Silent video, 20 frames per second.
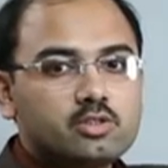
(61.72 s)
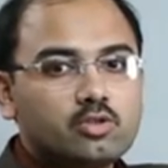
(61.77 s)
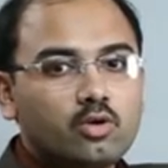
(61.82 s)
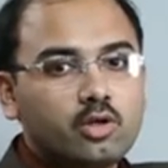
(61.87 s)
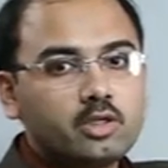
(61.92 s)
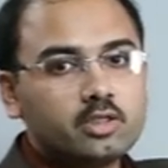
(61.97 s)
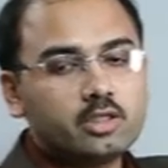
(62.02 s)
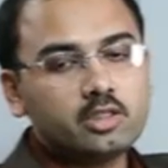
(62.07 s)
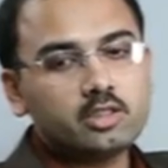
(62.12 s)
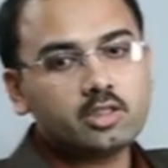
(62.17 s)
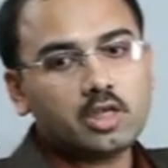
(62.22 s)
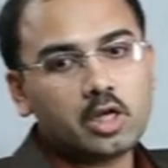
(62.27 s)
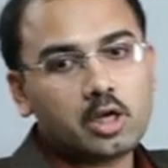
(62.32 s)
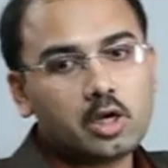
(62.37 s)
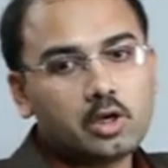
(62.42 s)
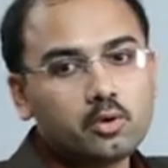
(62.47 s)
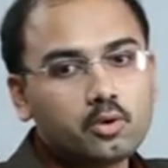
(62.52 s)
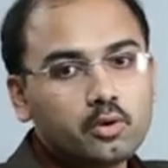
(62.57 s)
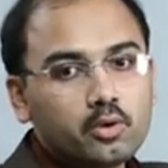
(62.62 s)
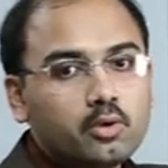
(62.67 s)
solitary
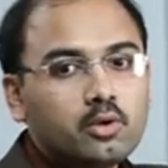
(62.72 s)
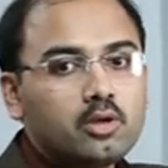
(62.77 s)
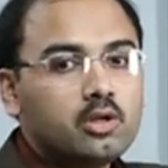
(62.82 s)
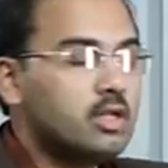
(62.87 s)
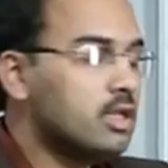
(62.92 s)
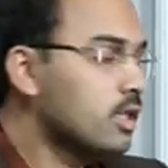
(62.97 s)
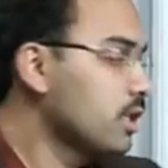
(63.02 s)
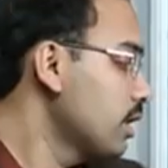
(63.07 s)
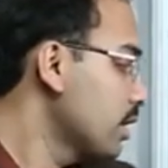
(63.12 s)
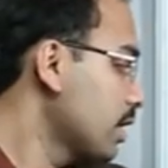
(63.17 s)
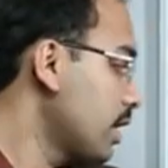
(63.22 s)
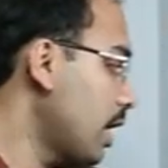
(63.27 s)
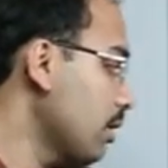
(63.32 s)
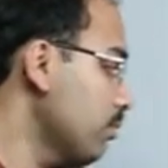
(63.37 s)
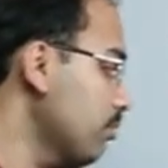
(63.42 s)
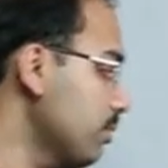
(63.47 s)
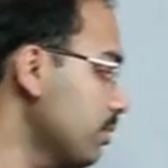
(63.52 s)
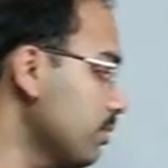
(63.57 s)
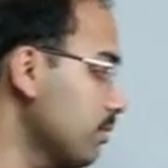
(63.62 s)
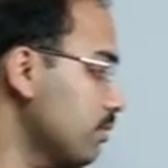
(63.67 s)
thyroid nodule,
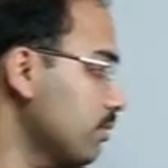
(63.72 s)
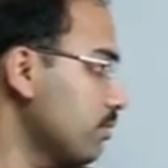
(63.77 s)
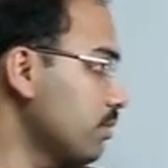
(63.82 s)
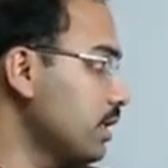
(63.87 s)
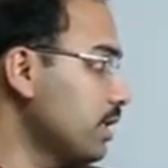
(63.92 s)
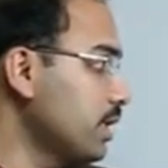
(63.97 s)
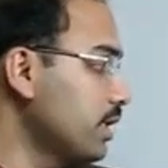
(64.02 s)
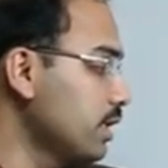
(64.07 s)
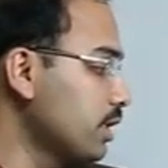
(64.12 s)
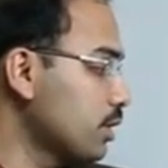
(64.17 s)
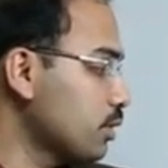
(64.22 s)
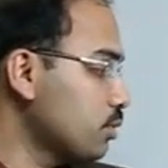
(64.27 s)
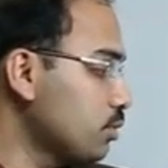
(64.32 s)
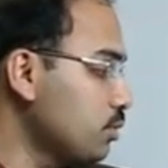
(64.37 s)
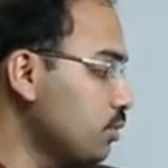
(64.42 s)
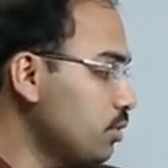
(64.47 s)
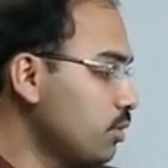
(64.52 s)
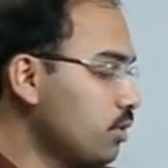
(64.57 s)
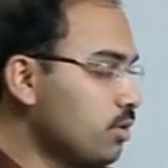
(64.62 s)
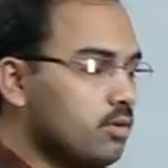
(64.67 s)
can be leading
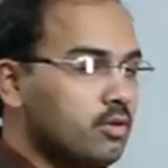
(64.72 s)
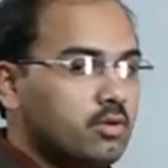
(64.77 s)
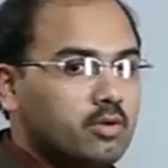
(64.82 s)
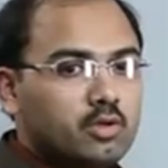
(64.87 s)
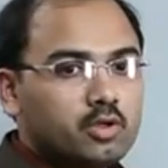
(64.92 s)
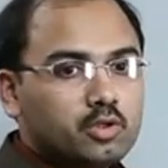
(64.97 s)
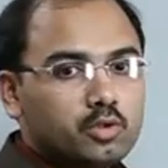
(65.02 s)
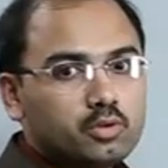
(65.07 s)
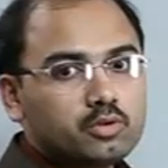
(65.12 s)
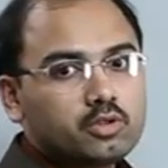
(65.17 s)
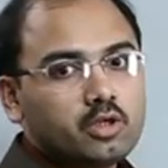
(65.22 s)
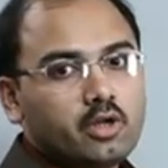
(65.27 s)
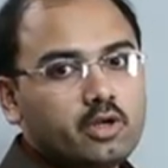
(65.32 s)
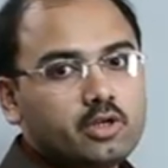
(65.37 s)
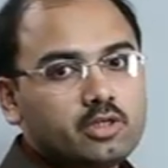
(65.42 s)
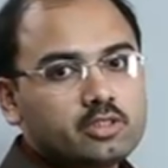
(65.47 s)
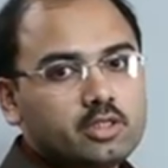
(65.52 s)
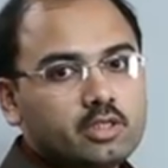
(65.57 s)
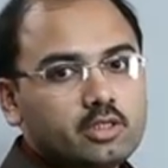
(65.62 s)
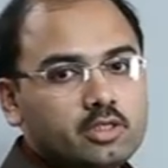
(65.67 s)
to euthyroid
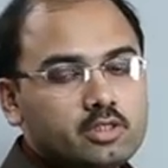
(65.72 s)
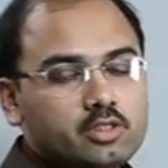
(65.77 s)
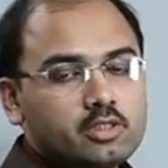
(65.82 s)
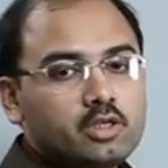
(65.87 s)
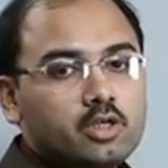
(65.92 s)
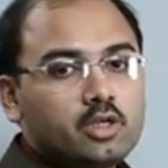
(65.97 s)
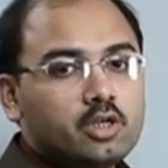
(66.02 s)
status.